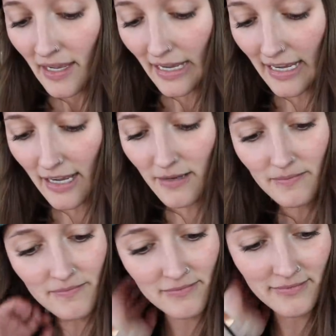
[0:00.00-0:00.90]

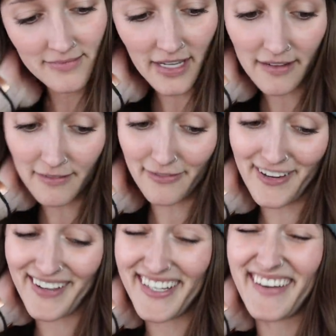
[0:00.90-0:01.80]
Um, I
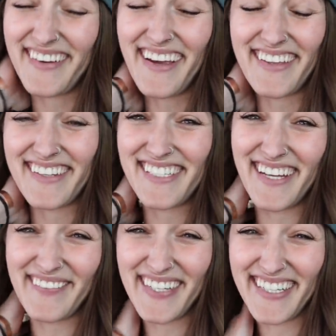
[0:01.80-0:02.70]
found out now that's
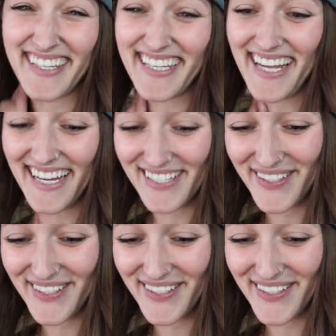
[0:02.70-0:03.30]
definitely not the case.